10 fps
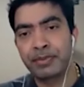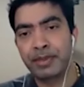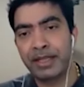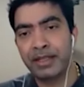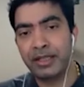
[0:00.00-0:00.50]

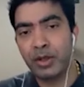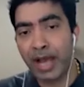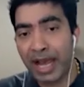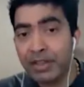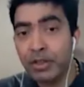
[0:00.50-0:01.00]
And,
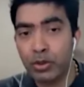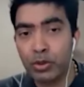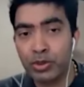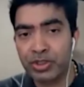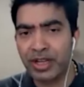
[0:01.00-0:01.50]
having
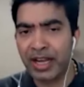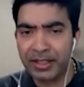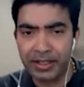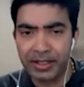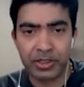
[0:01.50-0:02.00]
coached
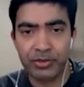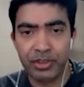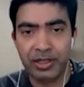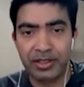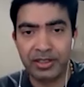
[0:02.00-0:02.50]
hundreds of
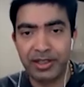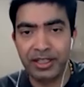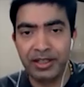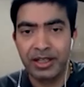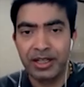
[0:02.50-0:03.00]
children, like,